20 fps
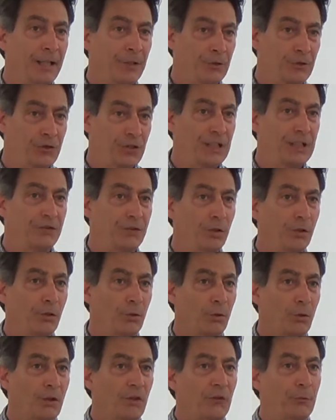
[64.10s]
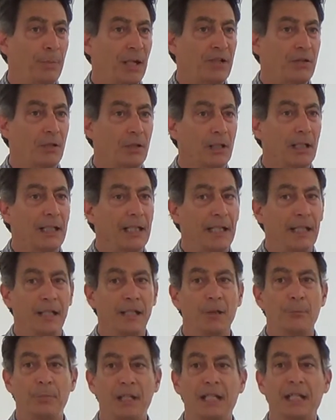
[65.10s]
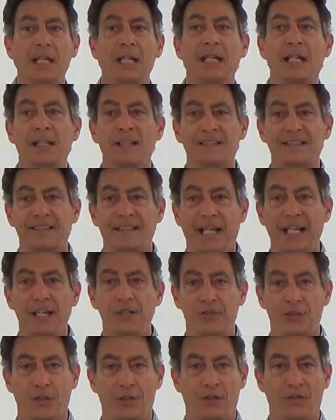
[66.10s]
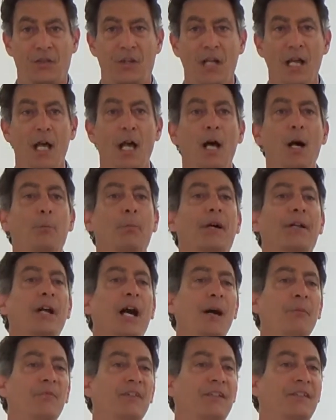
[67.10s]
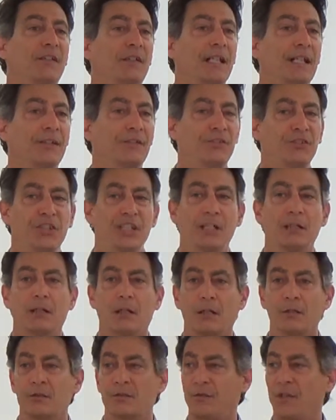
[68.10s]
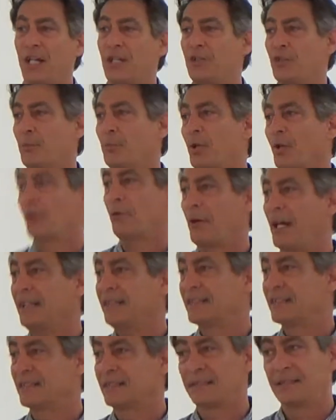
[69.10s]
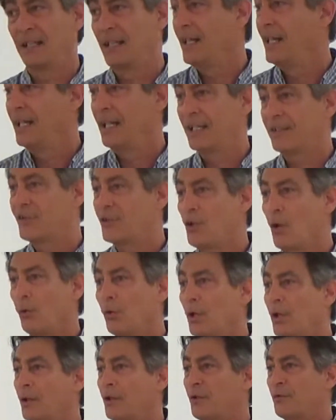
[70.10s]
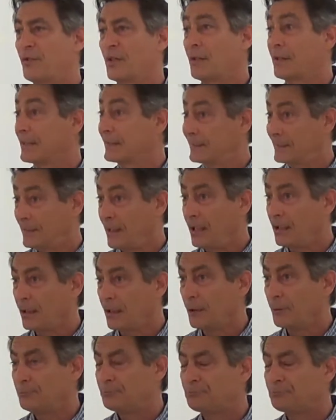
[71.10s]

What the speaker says: energy too, especially in the beginning stages. But obviously as Qi cultivation progresses, it's no longer very subtle.